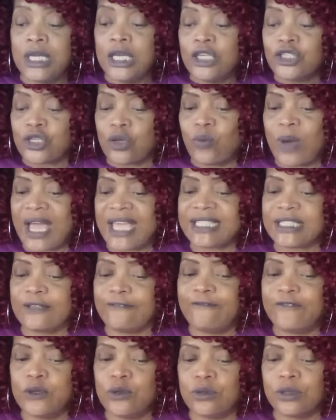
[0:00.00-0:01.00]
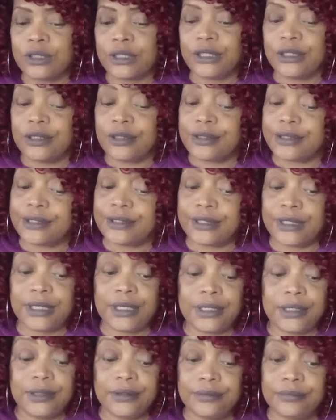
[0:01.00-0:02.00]
So why's the fool here?
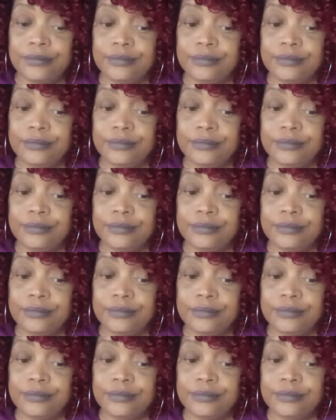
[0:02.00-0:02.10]
See?